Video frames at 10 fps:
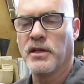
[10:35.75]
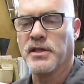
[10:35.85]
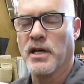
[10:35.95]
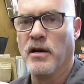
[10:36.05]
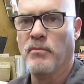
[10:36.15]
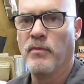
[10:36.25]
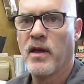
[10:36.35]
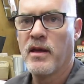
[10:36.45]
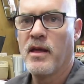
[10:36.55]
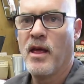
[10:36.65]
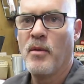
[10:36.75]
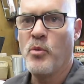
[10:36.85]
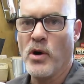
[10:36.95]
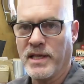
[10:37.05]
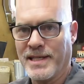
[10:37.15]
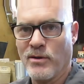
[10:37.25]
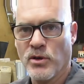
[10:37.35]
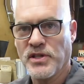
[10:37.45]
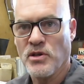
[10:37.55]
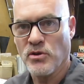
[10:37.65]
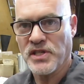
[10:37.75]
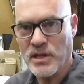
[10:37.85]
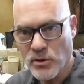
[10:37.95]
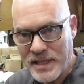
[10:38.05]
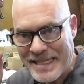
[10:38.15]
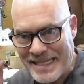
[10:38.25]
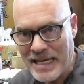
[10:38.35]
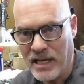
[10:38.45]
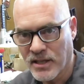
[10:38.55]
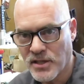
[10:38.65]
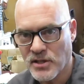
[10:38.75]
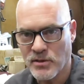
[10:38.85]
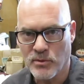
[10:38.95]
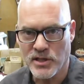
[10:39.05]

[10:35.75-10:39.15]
It's 0.0006,